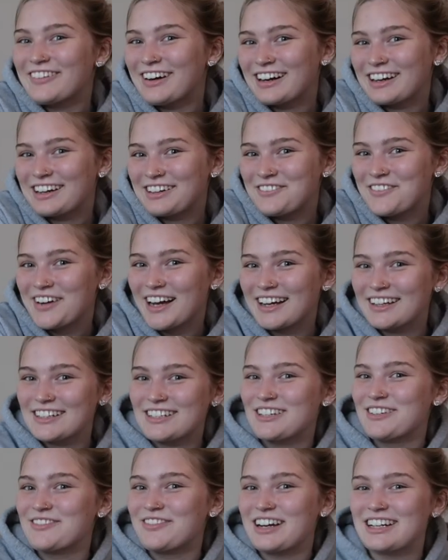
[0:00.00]
welcome back
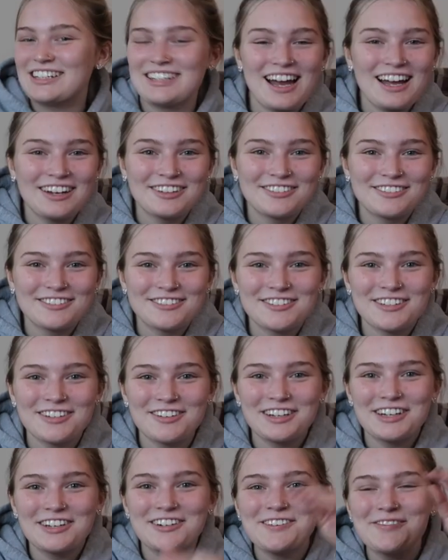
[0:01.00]
to my channel. So
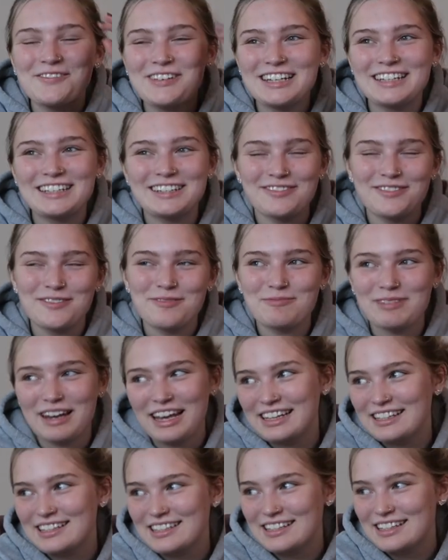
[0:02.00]
I know I'm in a different
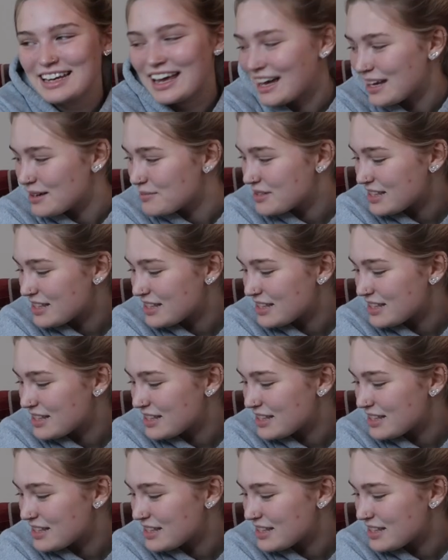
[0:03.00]
place today,